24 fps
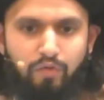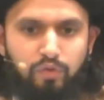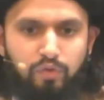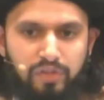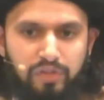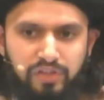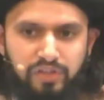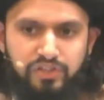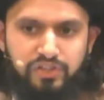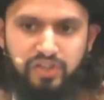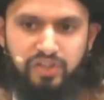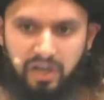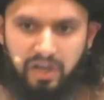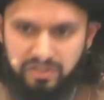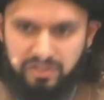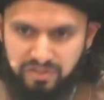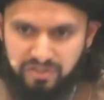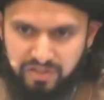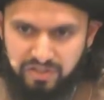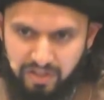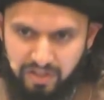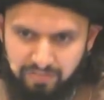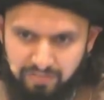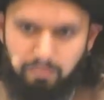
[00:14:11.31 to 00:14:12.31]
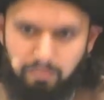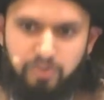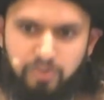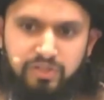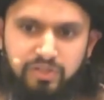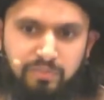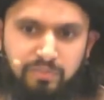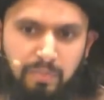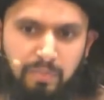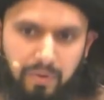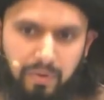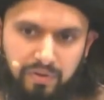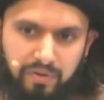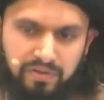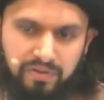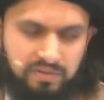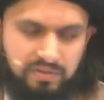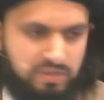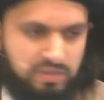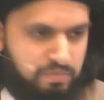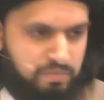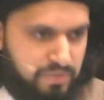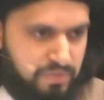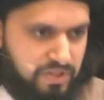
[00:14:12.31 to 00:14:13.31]
religiosity of Muslim
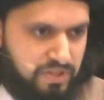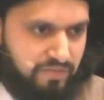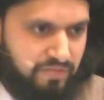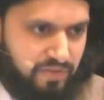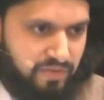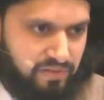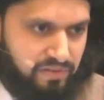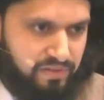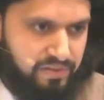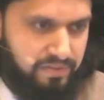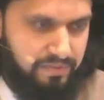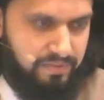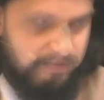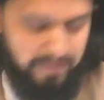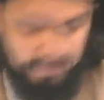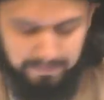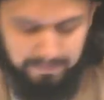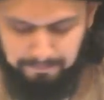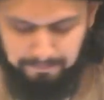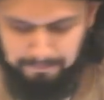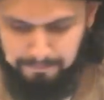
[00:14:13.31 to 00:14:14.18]
Americans specifically, right?